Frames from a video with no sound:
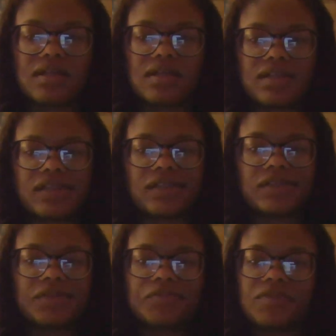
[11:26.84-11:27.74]
Uh,
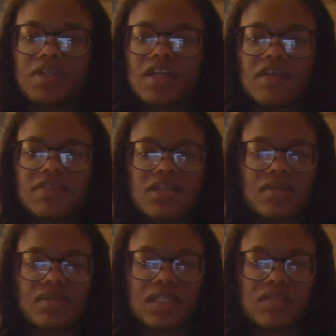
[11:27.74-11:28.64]
love
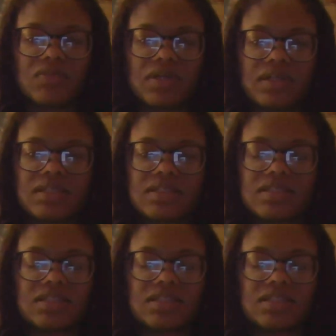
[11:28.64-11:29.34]
talking about the markets.